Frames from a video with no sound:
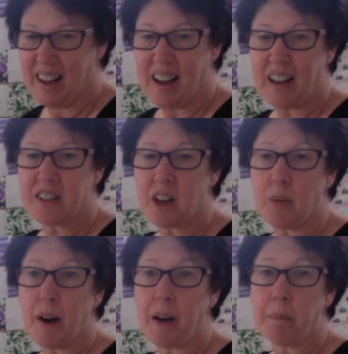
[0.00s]
It's all
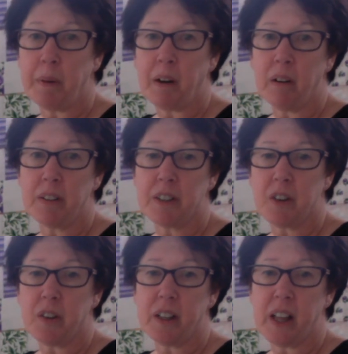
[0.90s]
right, Mary.
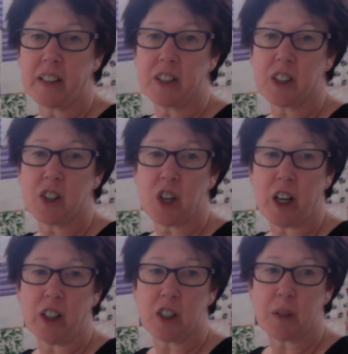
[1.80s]
Siri likes to
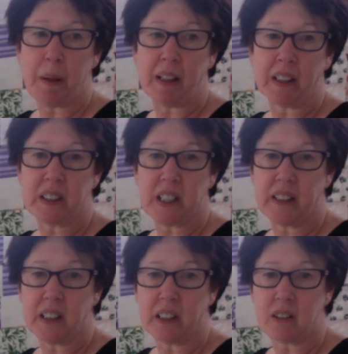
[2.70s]
change spellings on
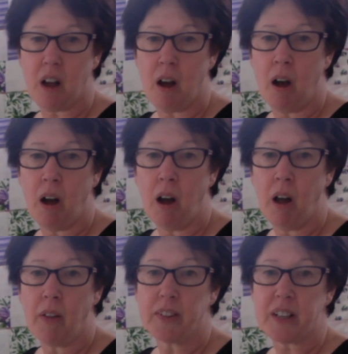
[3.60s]
things
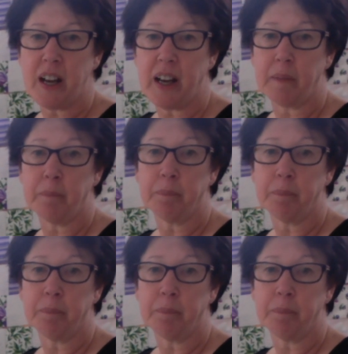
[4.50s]
all the time.